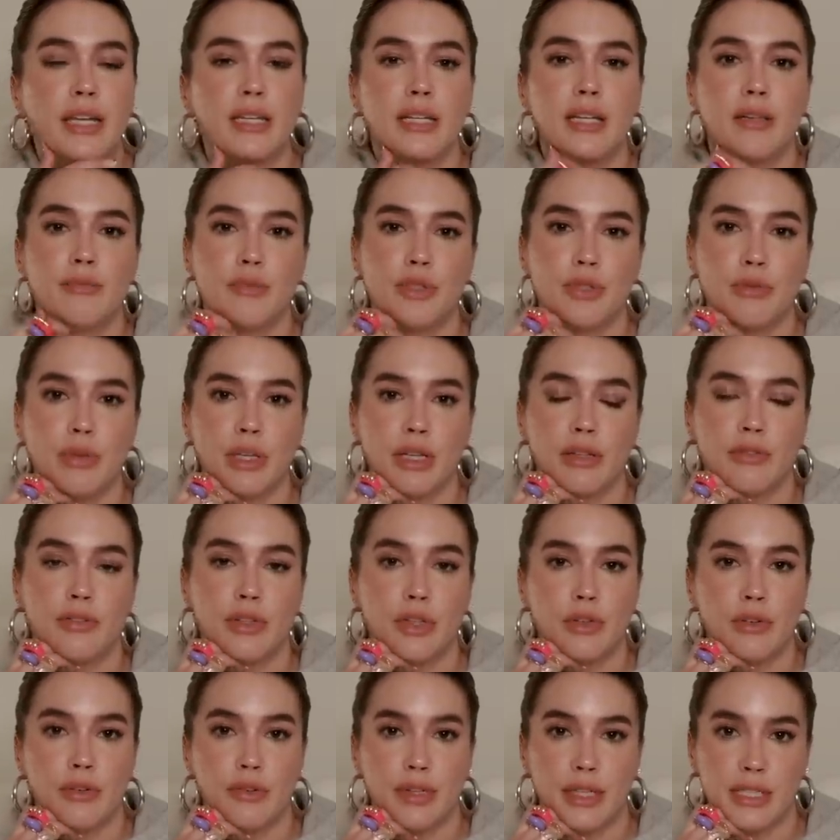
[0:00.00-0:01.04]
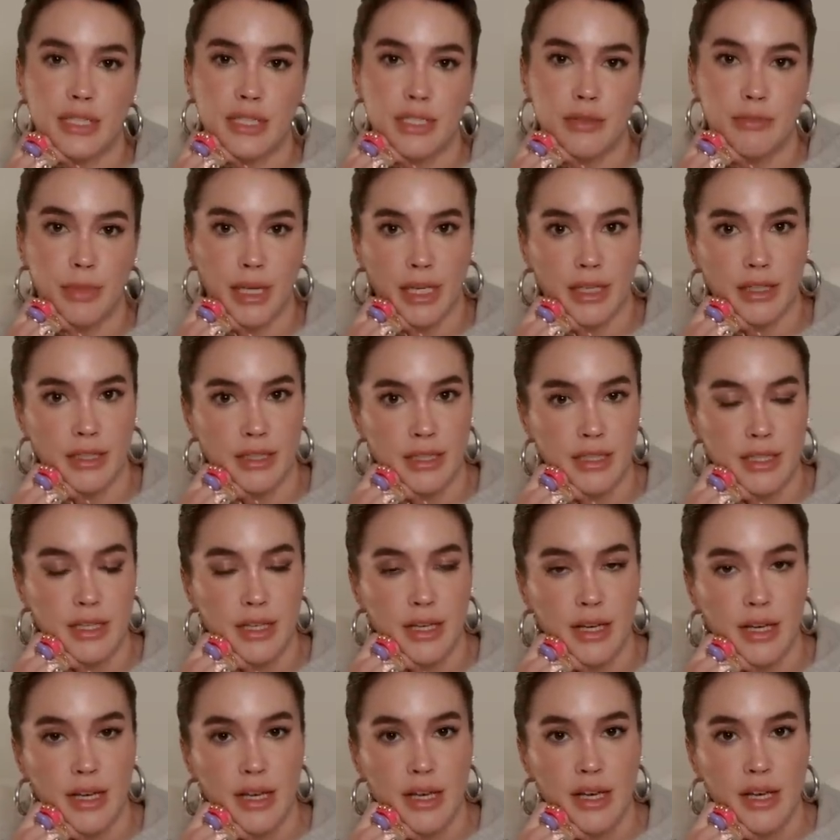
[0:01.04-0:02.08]
ended up doing a few of his demands
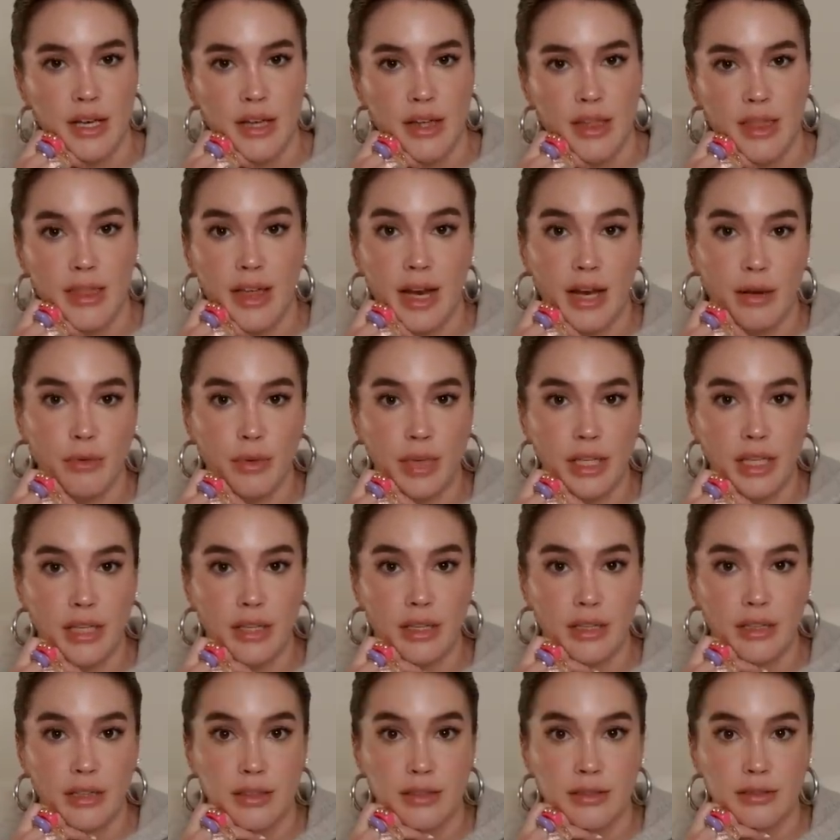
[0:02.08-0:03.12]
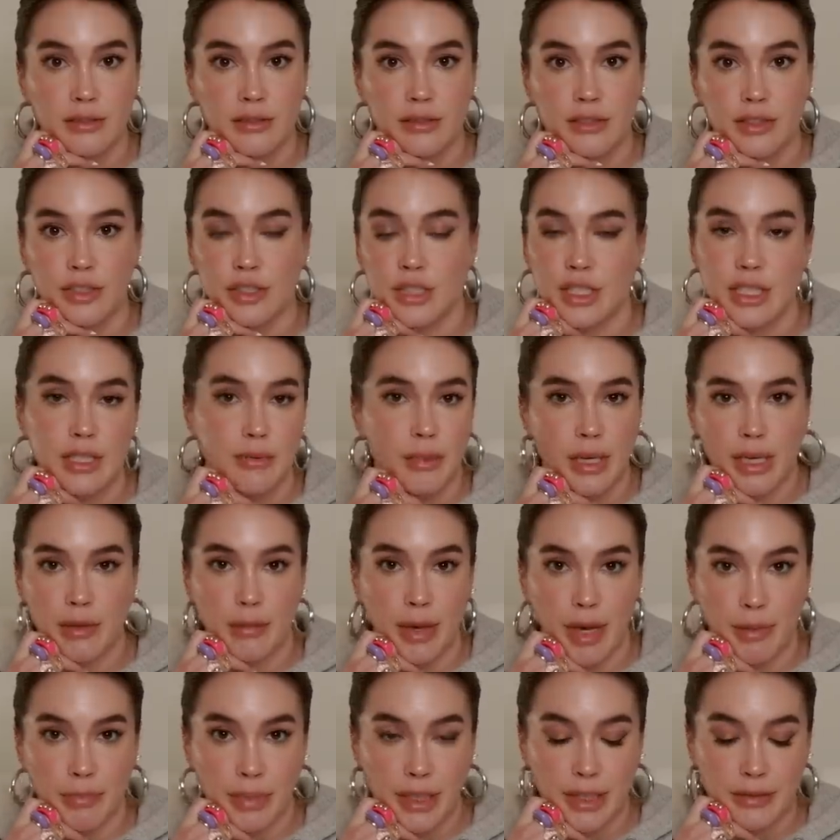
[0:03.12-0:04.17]
that week just to make him
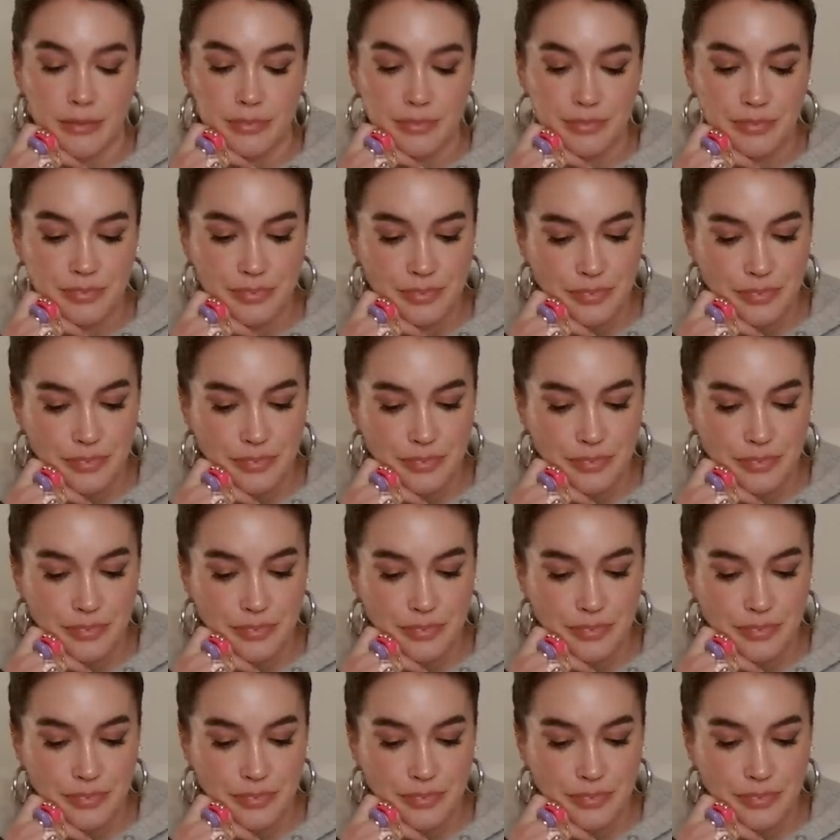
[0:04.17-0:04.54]
happy.